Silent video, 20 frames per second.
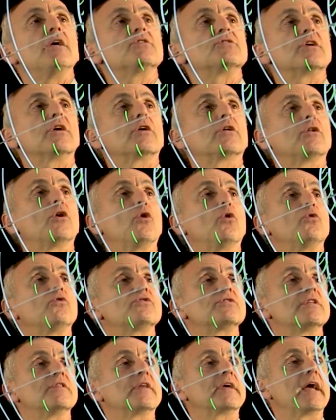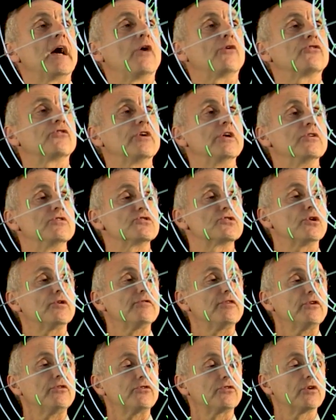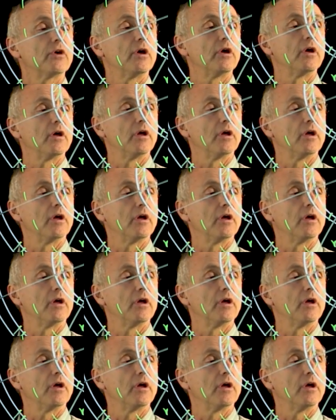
is enclosed in the Gaussian surface.